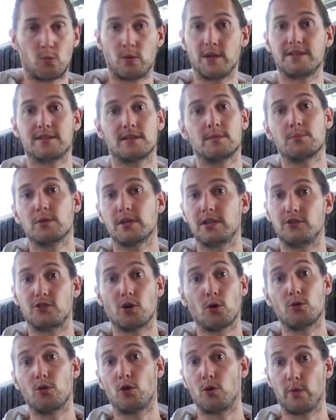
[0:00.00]
we simply
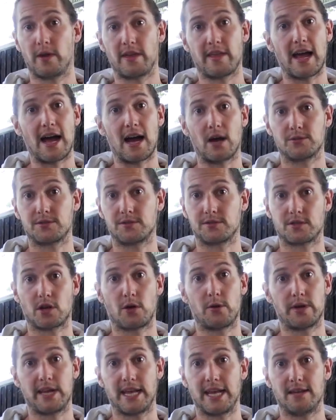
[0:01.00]
don't know where the house is
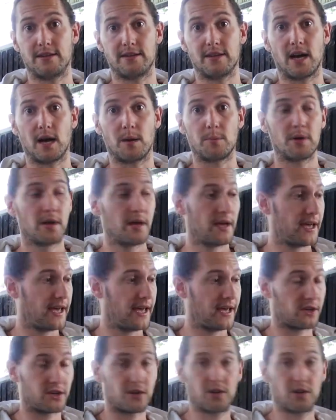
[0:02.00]
going to end up. It